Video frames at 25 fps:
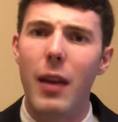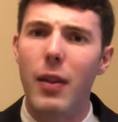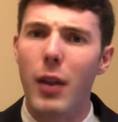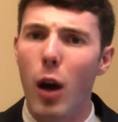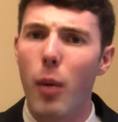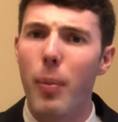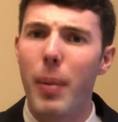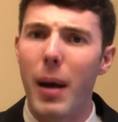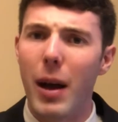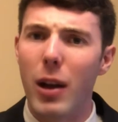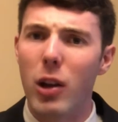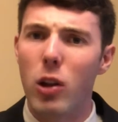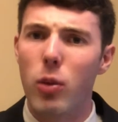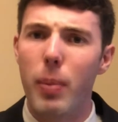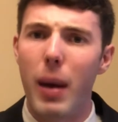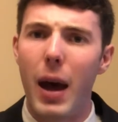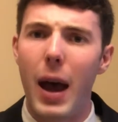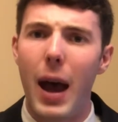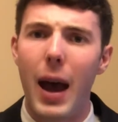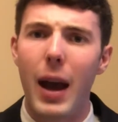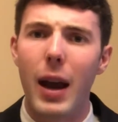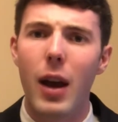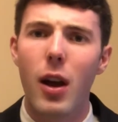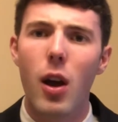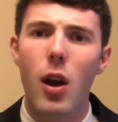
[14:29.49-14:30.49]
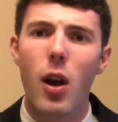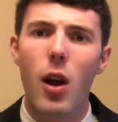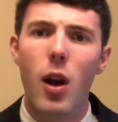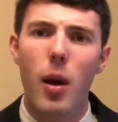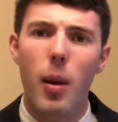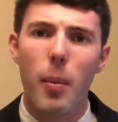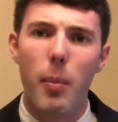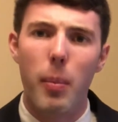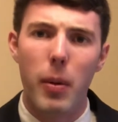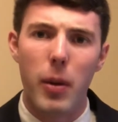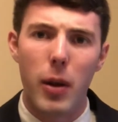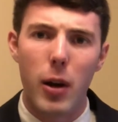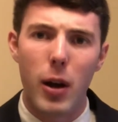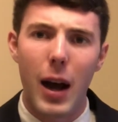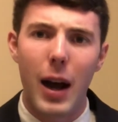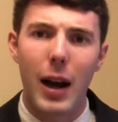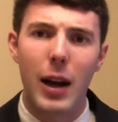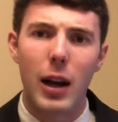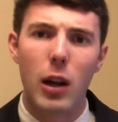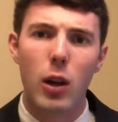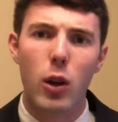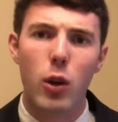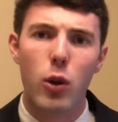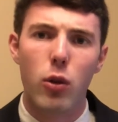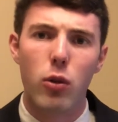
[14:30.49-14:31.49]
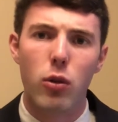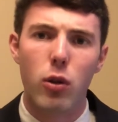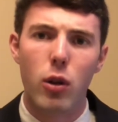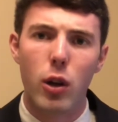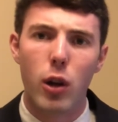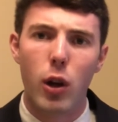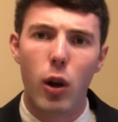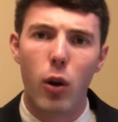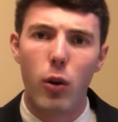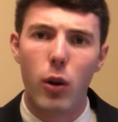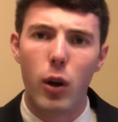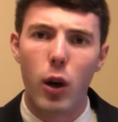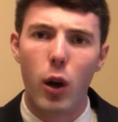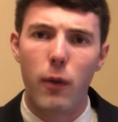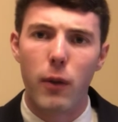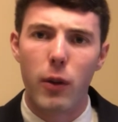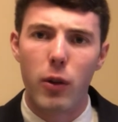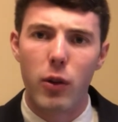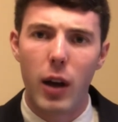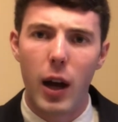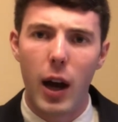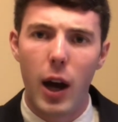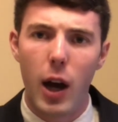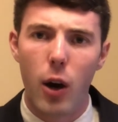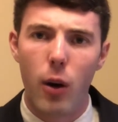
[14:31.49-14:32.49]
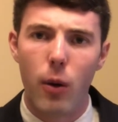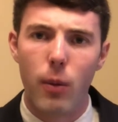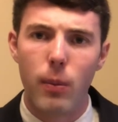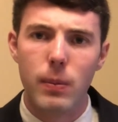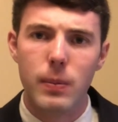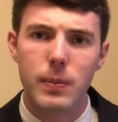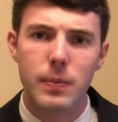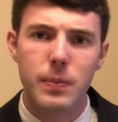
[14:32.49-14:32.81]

They'll bounce back, but they're not going to lose to the Golden Gophers at home.